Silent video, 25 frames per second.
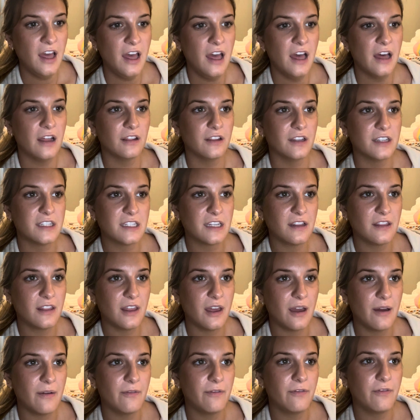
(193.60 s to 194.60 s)
Listen to
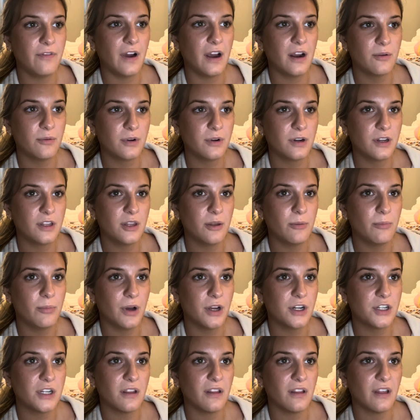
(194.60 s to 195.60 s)
them, find one in the
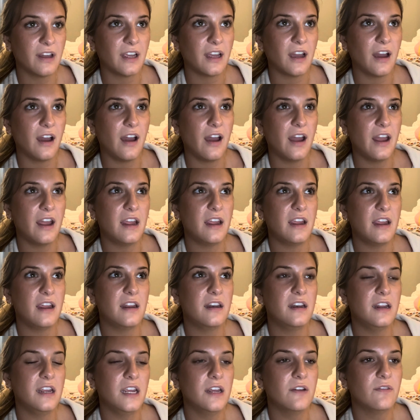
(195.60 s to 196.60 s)
budget. And
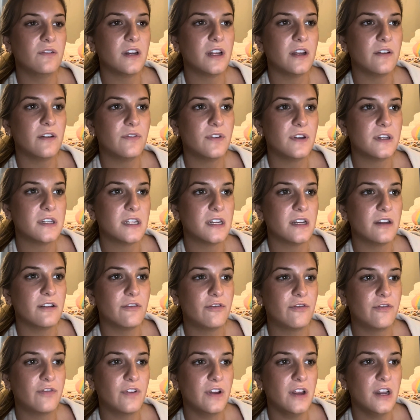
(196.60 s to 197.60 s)
even if it didn't
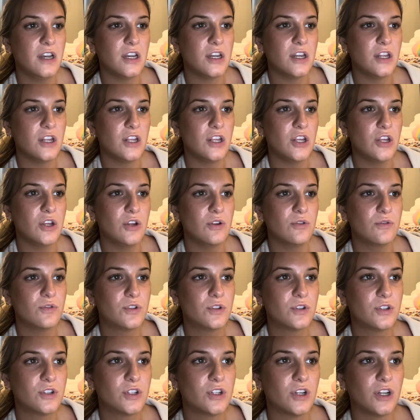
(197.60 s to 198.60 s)
fit, you
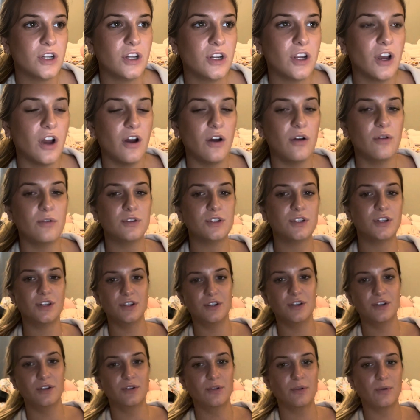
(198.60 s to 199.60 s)
should go
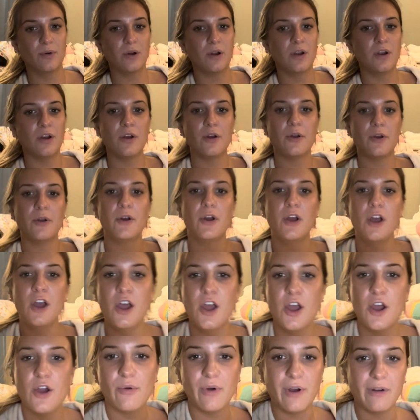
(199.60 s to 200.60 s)
to
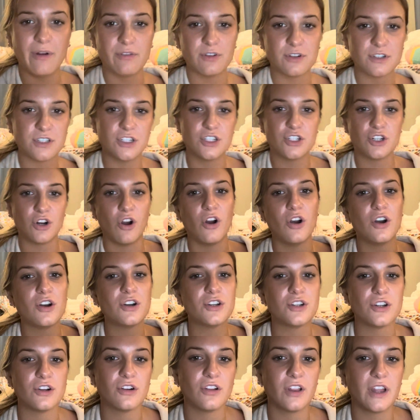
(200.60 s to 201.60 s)
whoever's in charge
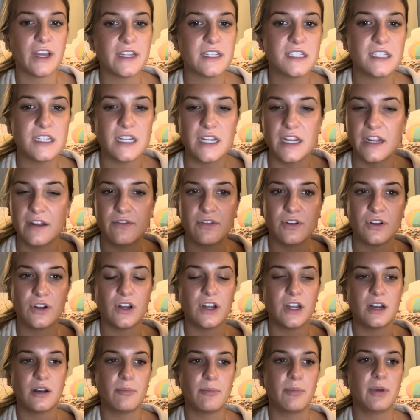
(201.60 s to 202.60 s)
or see if you could
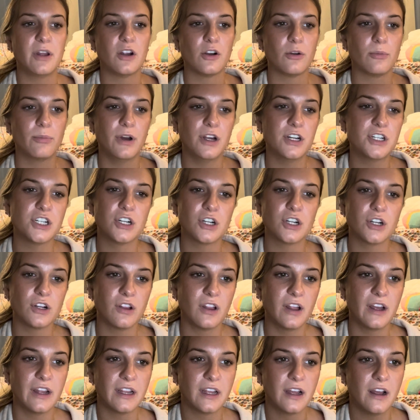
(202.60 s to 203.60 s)
get a bigger budget
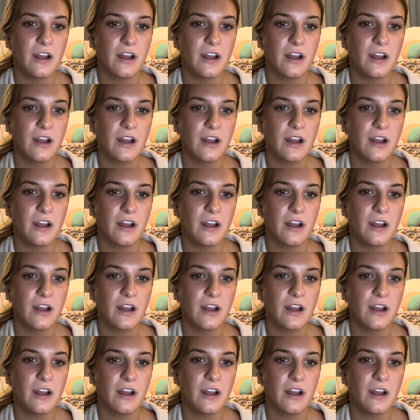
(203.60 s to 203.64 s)
or